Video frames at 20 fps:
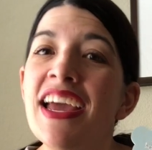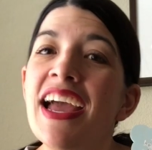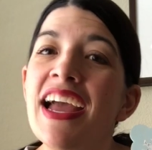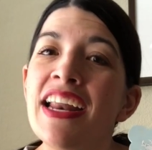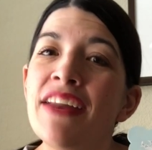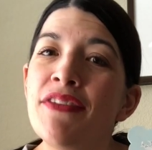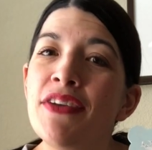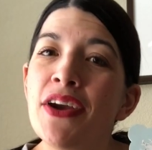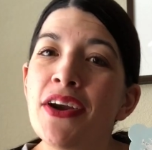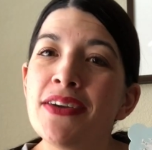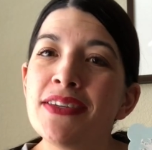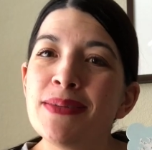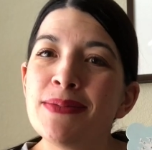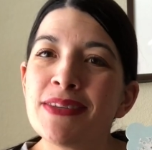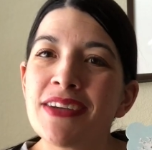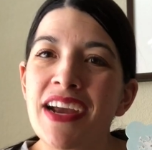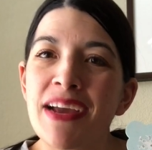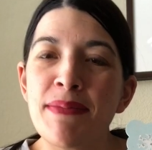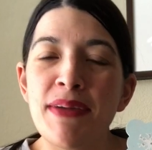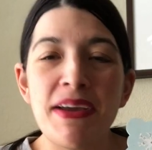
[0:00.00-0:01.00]
And if you are a
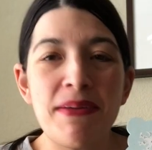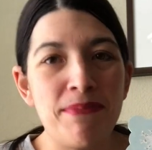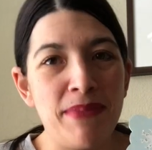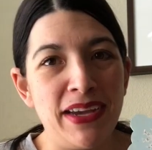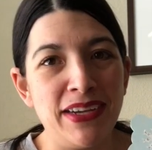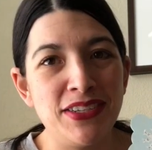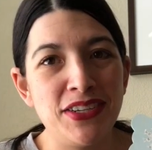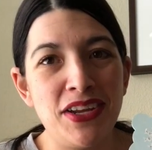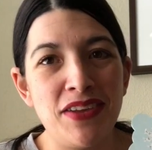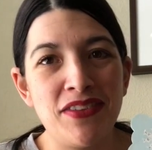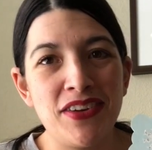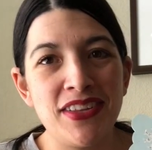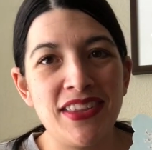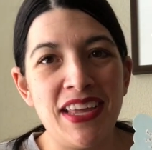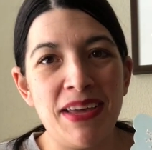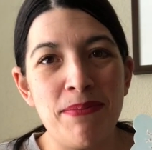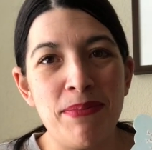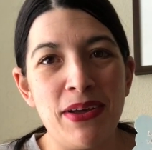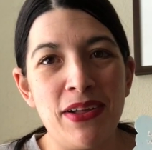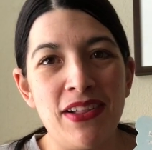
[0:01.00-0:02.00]
subscriber, make sure you've got
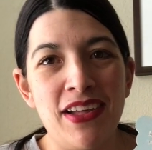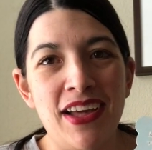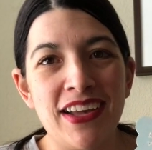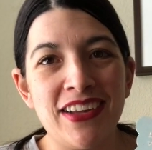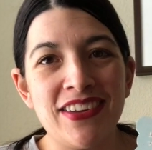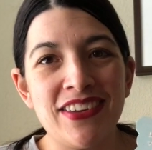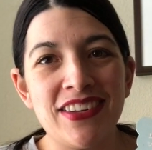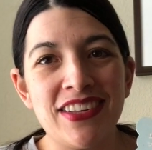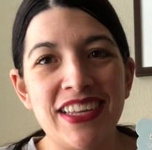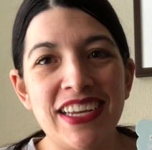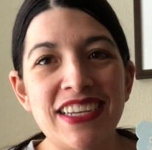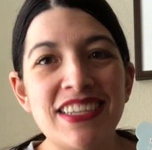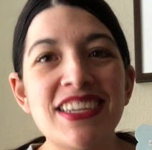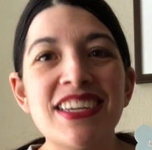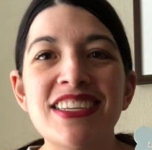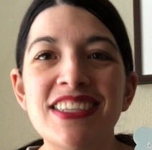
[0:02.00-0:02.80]
that bell icon clicked